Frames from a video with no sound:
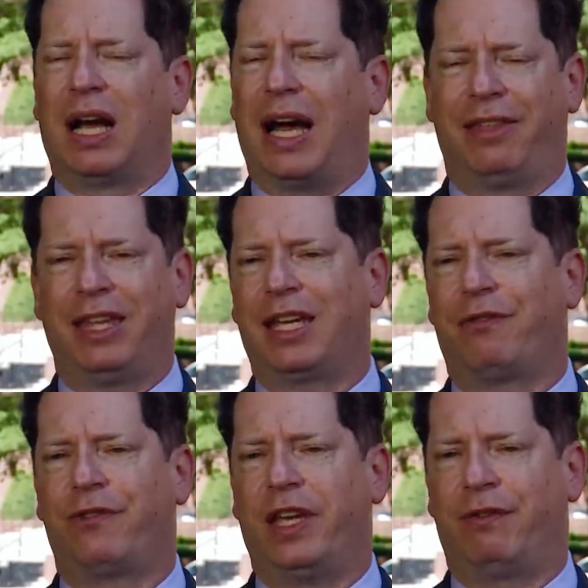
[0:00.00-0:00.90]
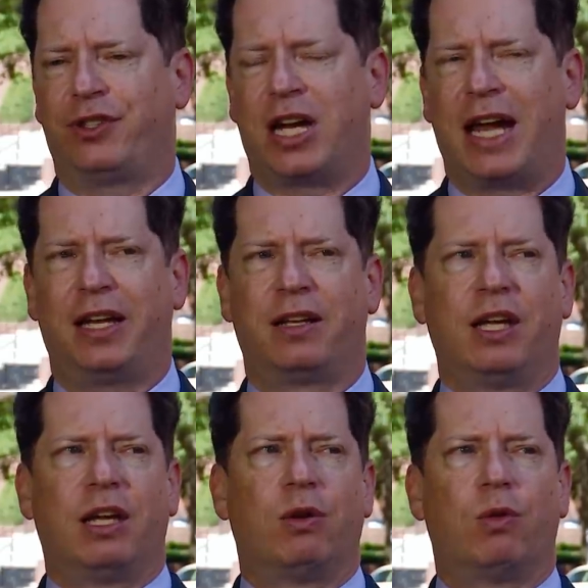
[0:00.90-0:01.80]
I think if China
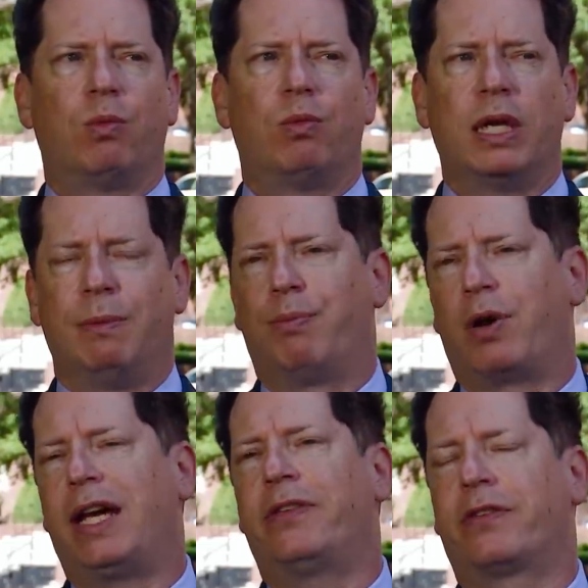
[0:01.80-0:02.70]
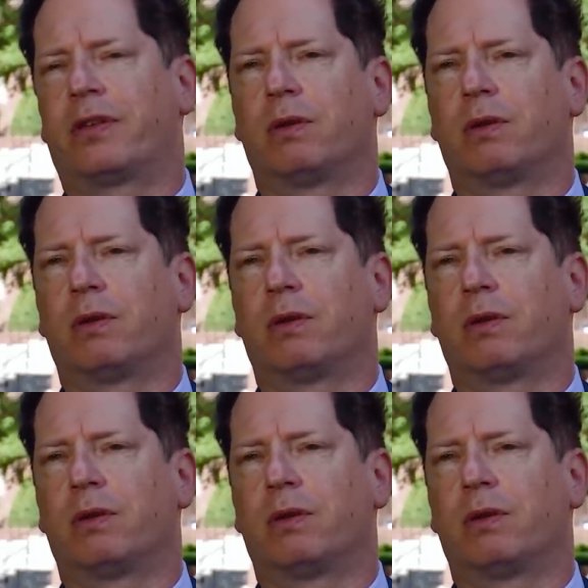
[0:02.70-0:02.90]
embraced